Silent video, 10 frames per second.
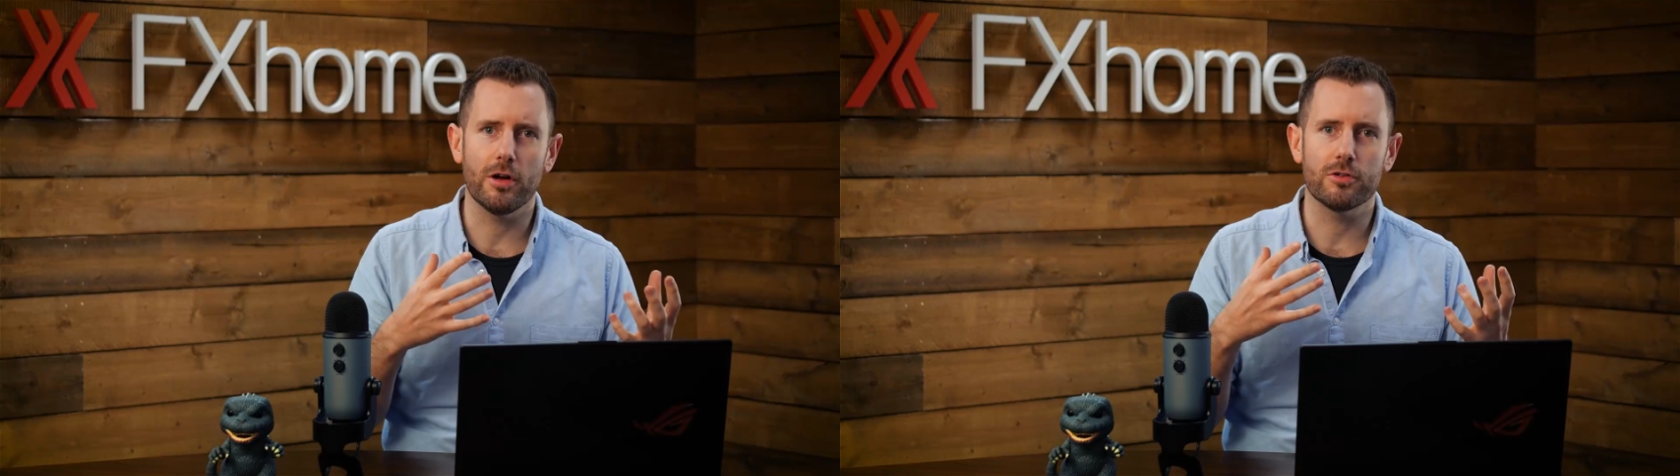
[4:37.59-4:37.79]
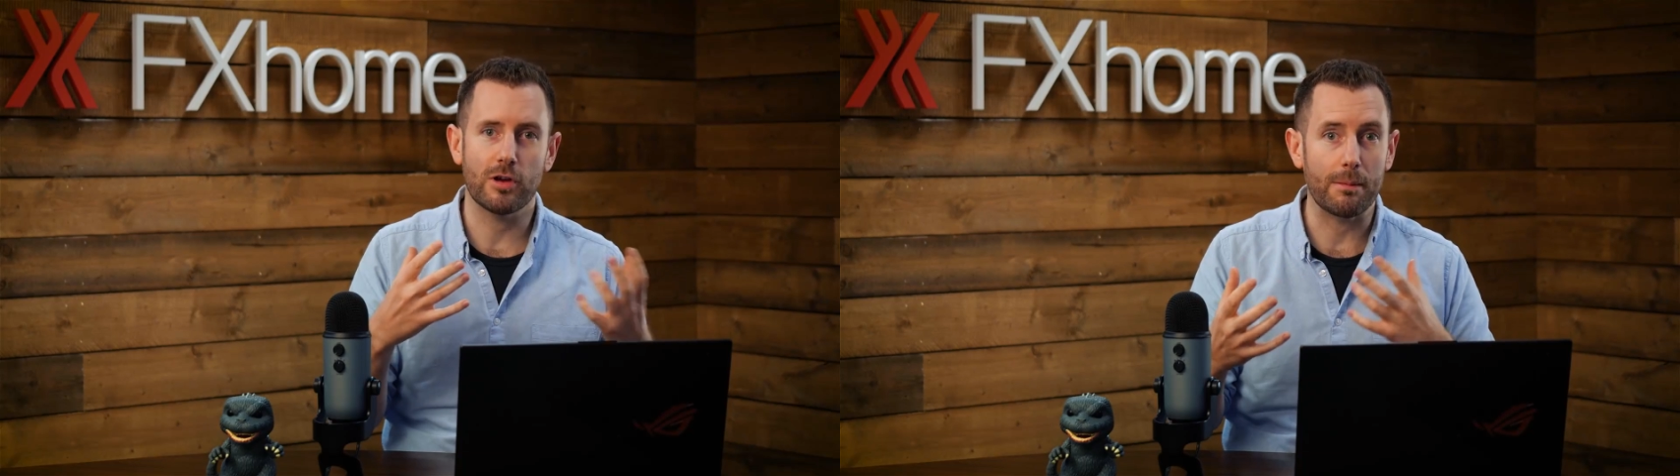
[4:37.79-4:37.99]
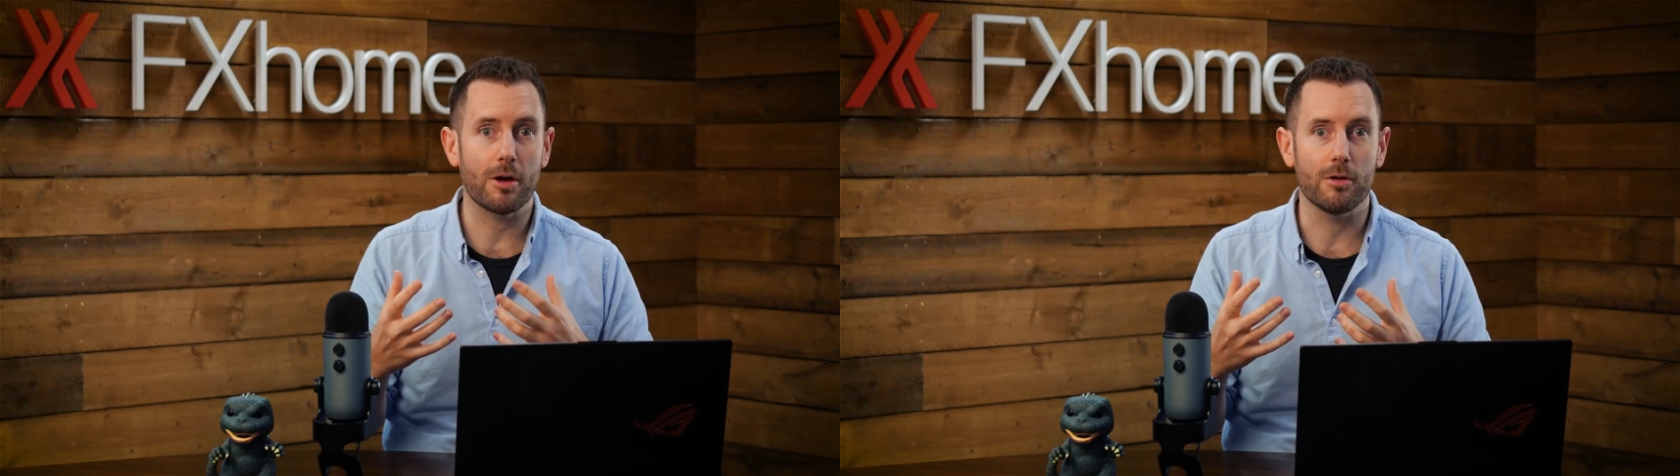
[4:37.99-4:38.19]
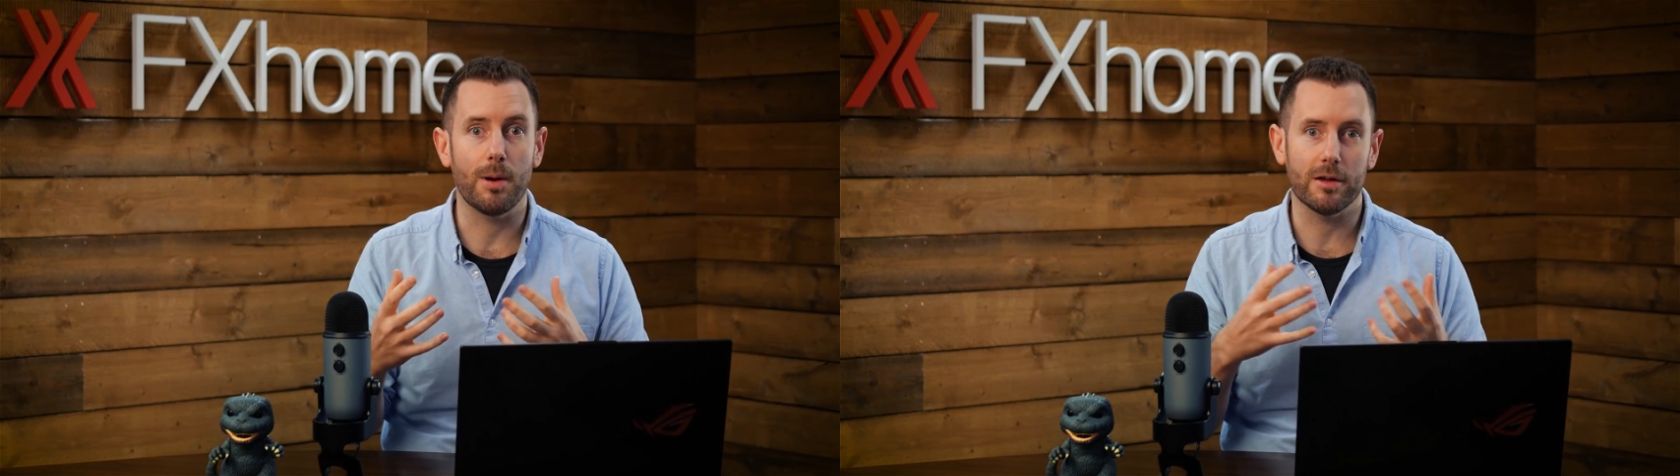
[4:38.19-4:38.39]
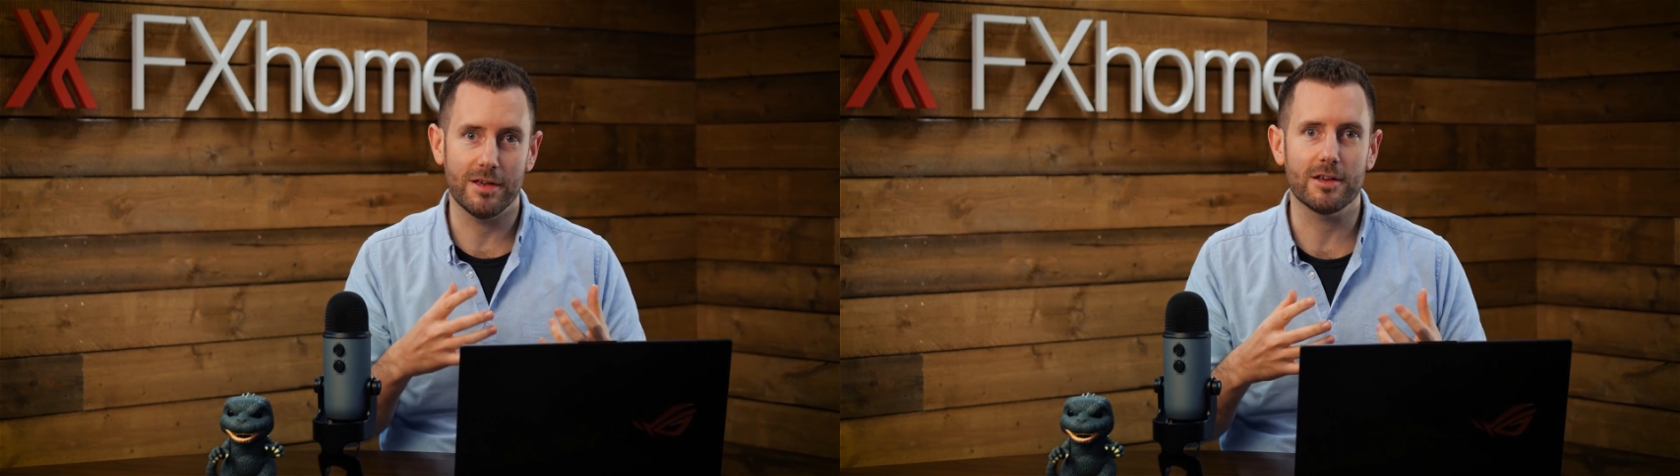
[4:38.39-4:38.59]
Trapcode
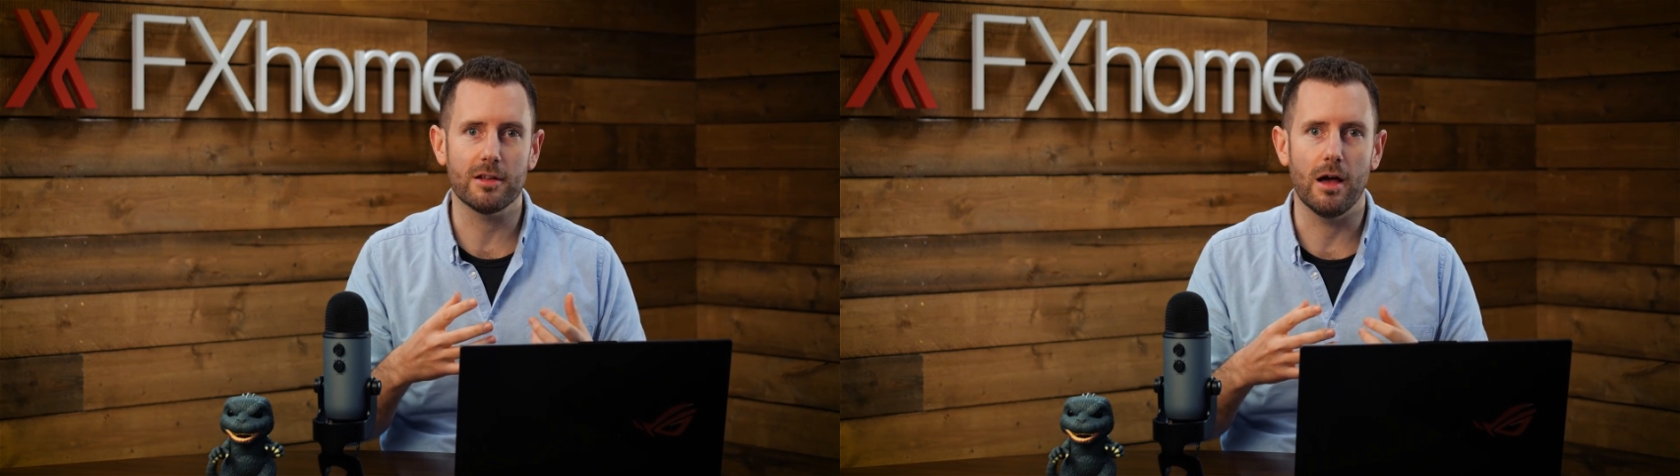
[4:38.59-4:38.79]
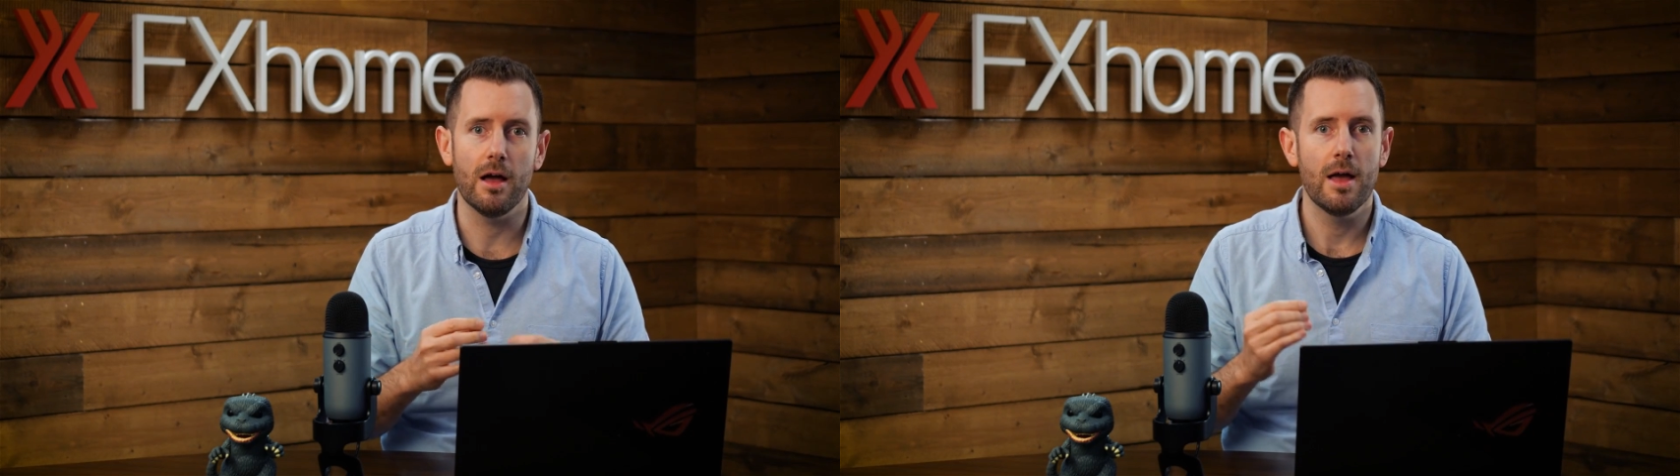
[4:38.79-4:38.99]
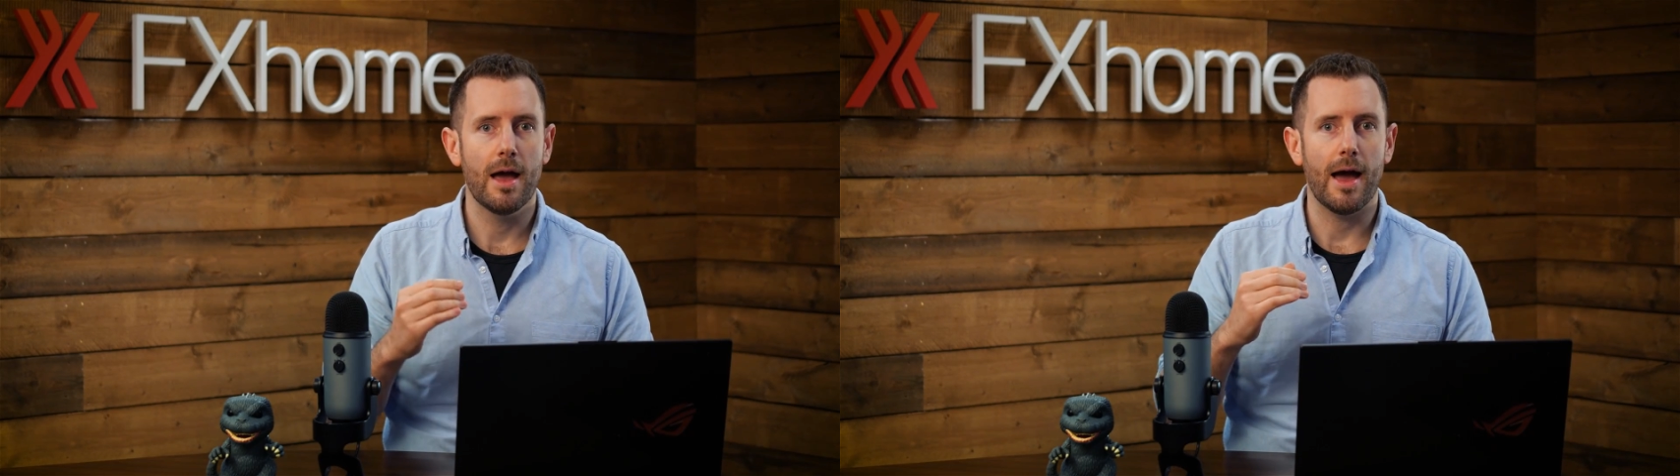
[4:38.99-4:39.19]
Particular,